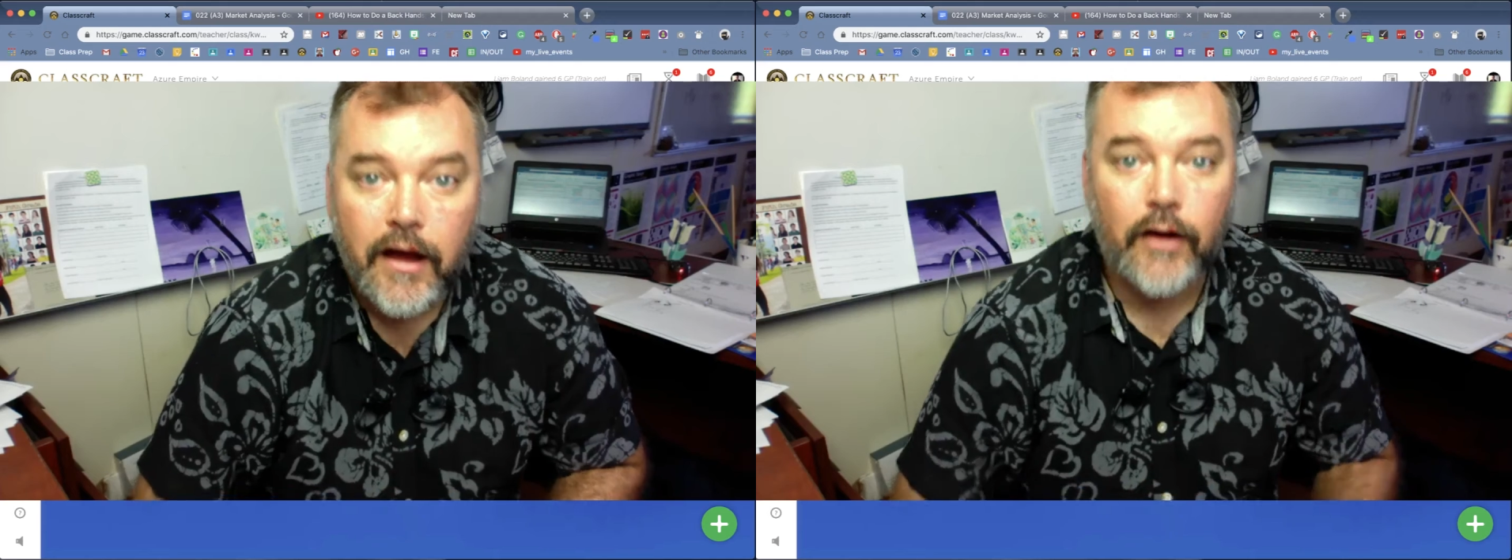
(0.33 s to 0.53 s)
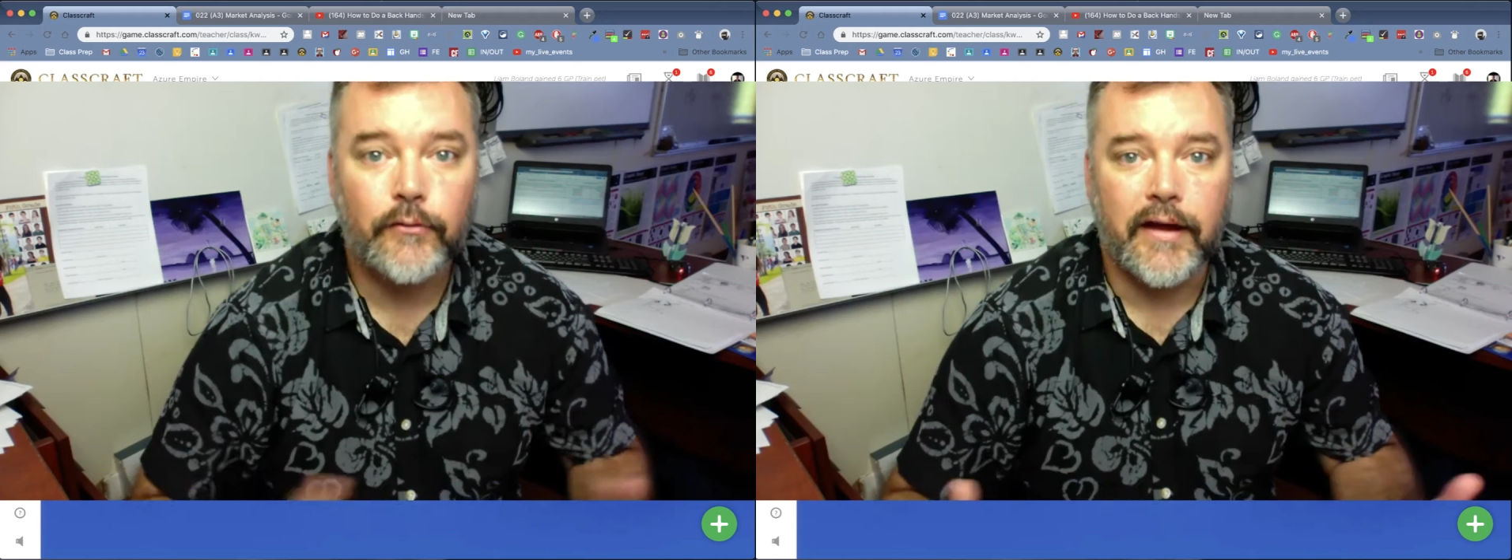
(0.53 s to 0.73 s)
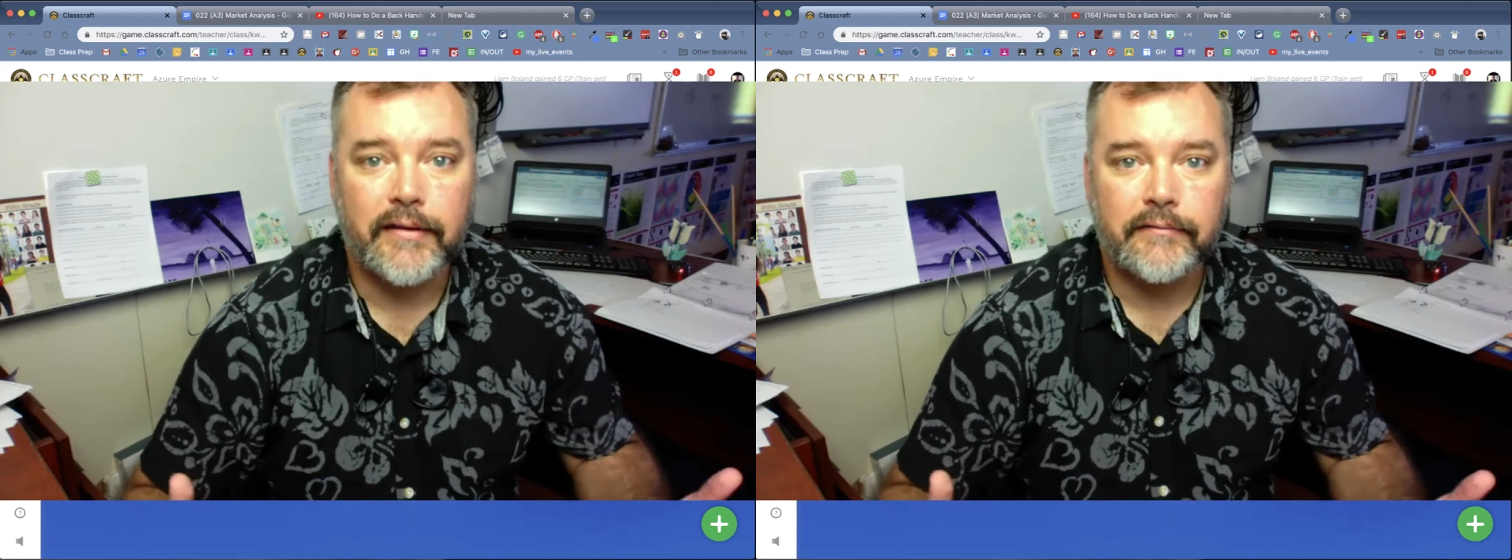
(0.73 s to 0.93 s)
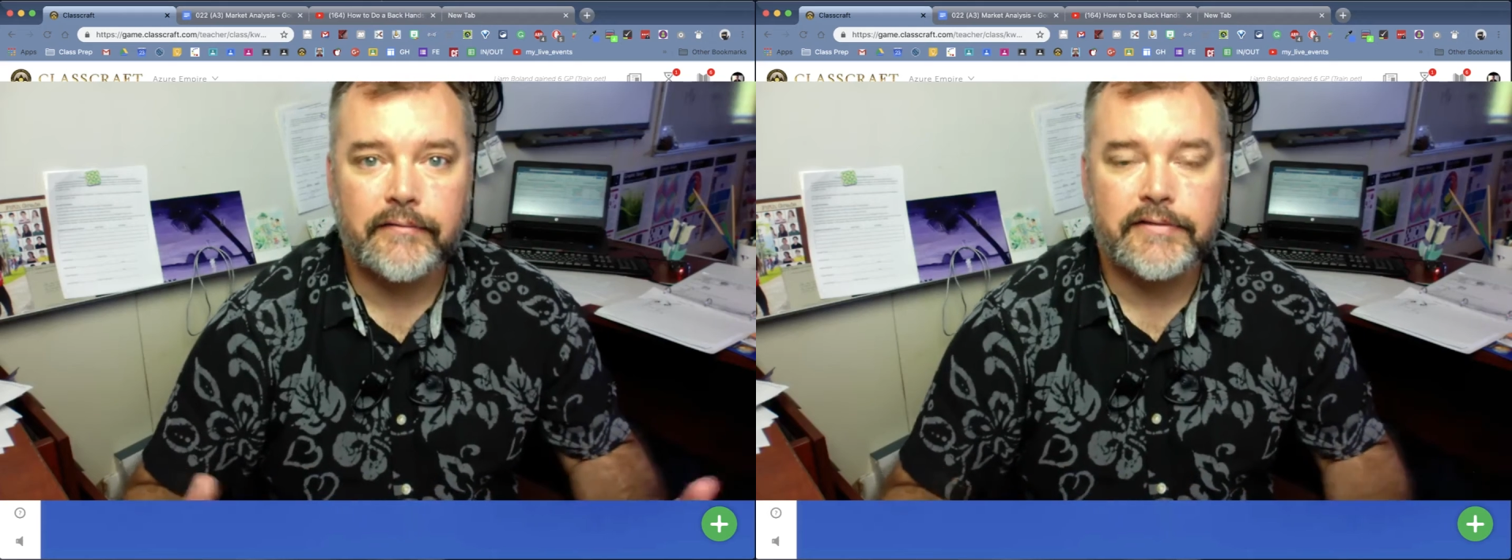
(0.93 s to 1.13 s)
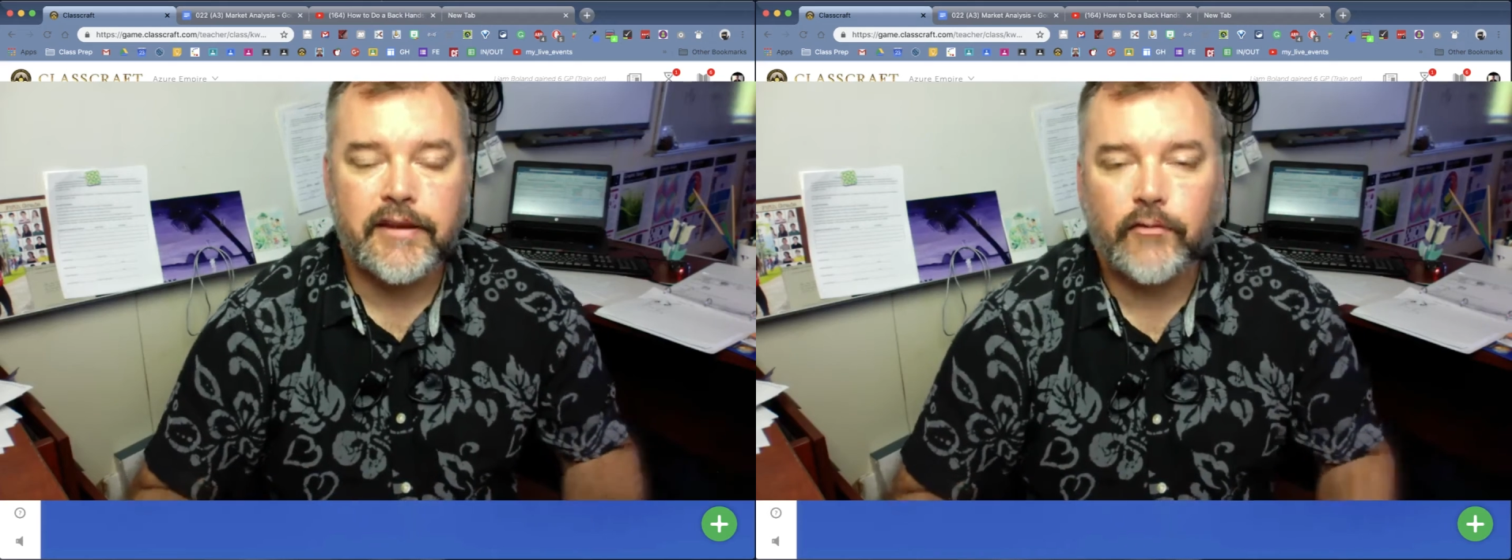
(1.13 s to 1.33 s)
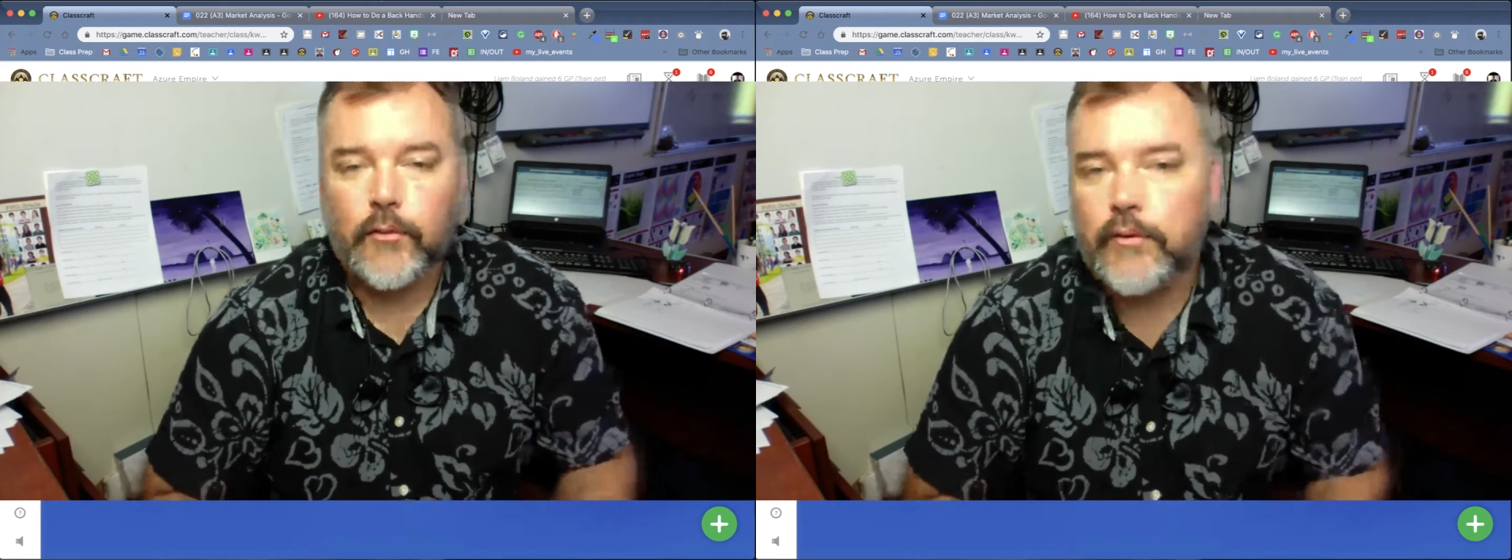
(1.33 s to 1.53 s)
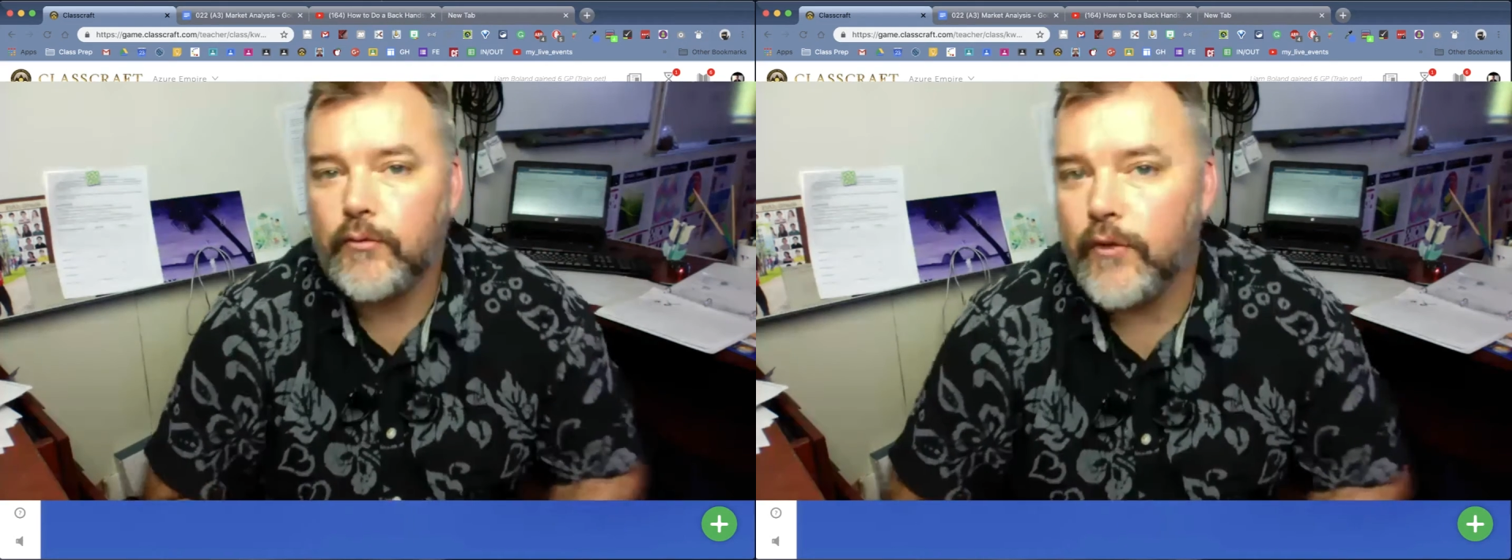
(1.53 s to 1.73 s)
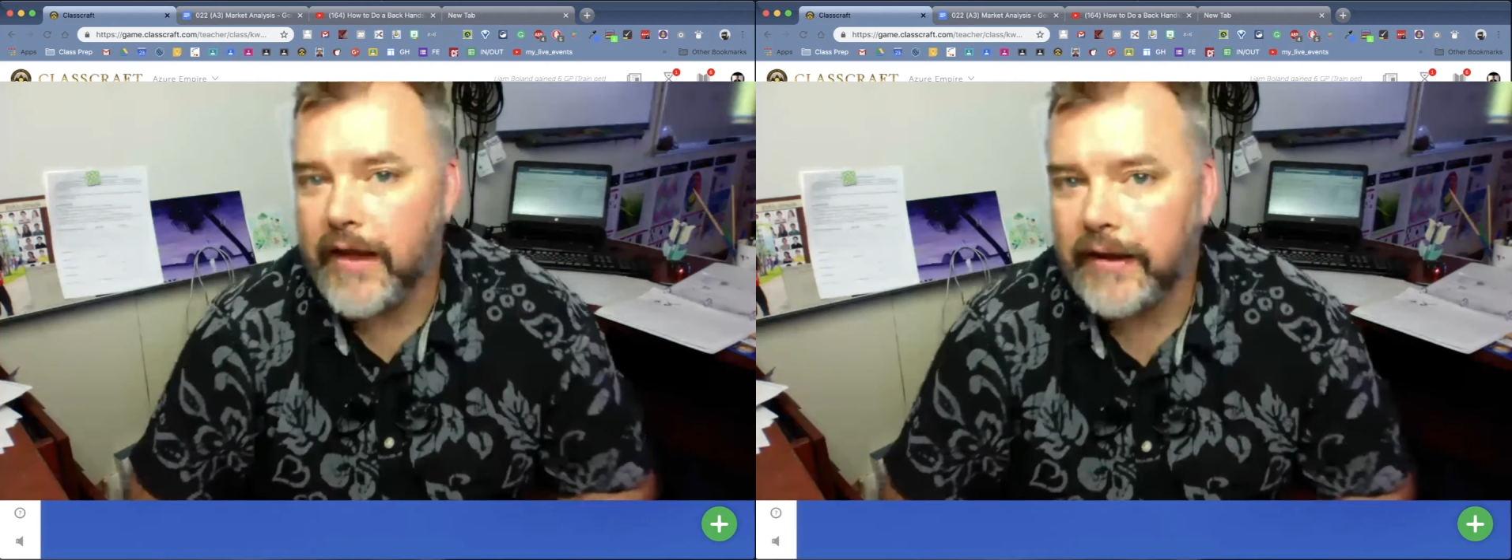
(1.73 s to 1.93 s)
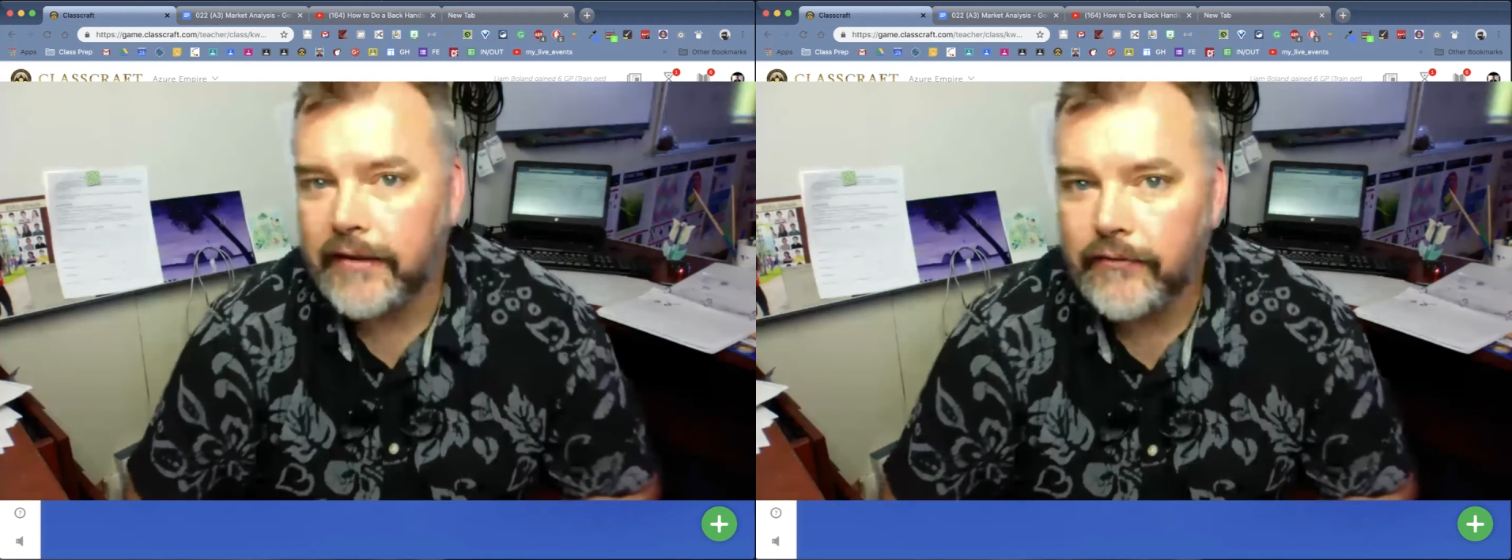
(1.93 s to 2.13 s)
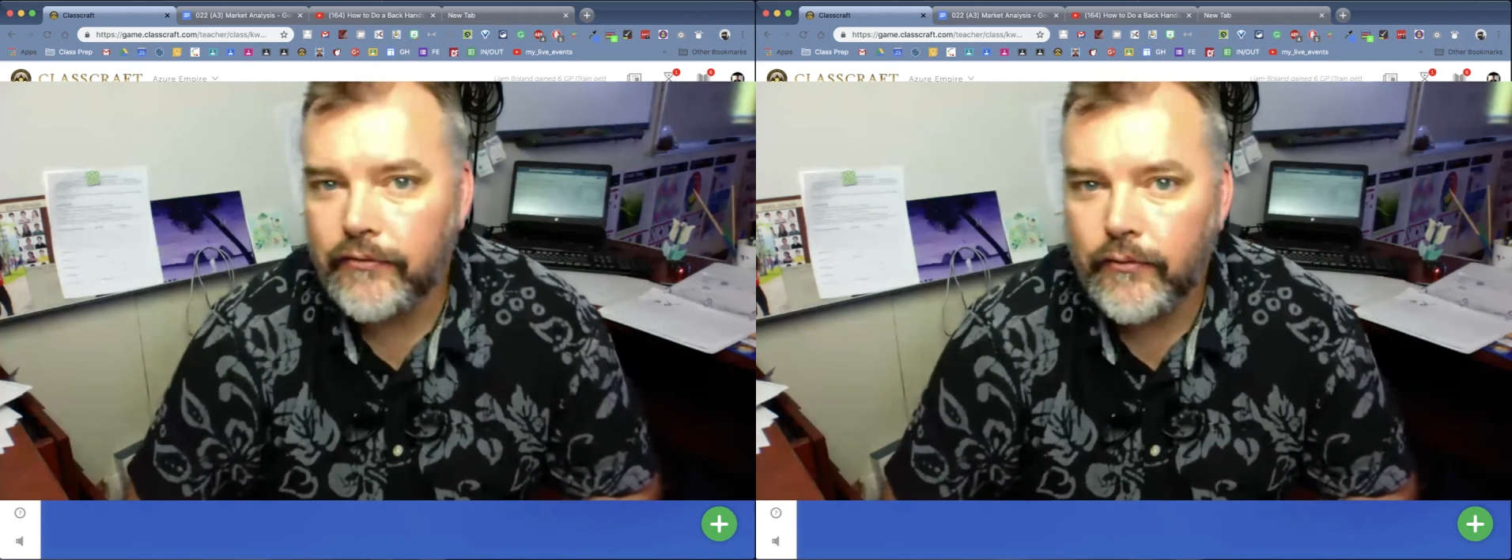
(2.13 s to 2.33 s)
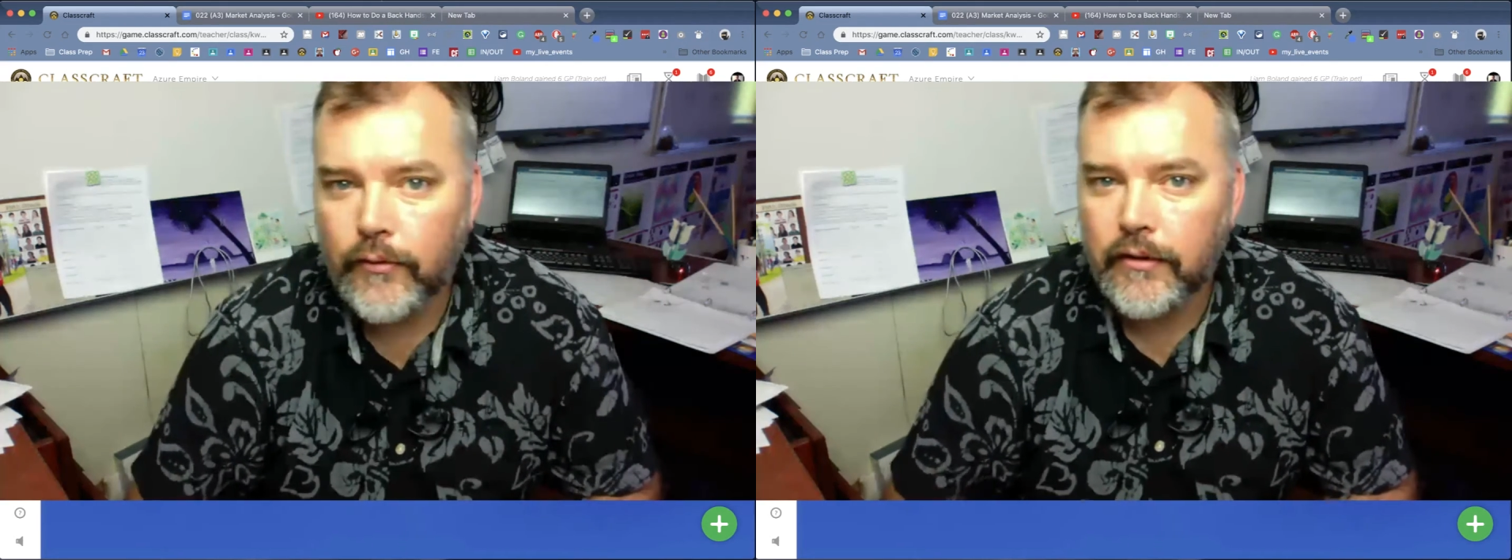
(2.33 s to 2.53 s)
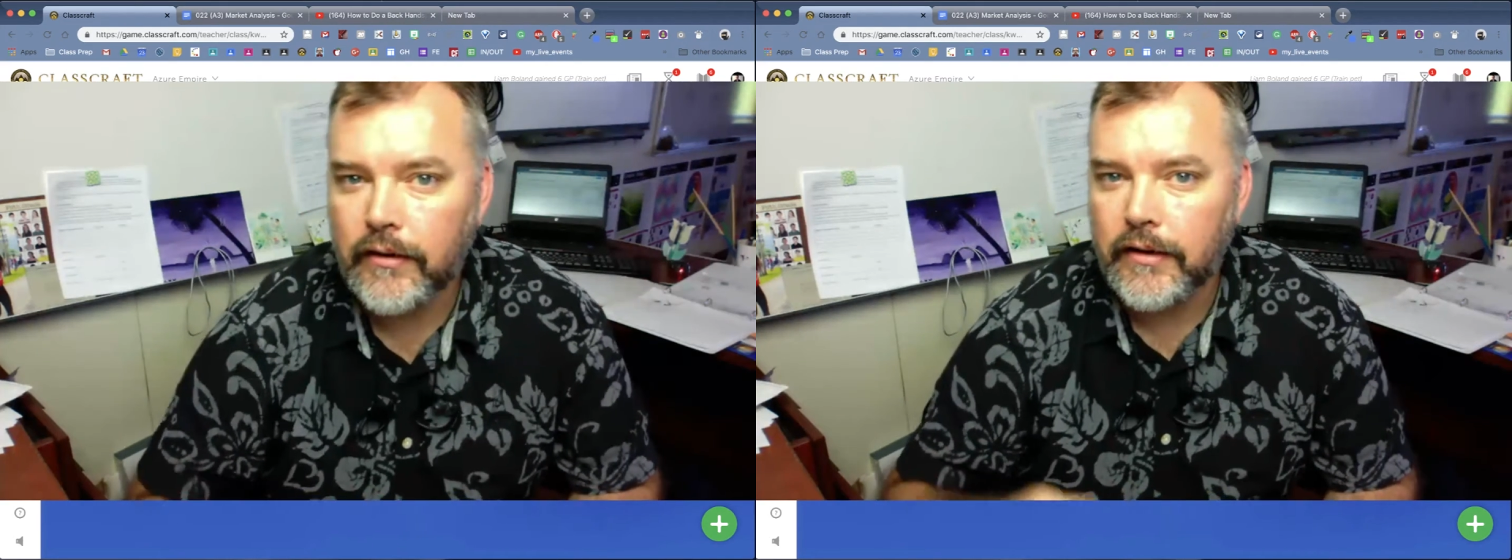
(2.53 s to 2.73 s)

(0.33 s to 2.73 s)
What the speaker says: Alright, is everyone ready for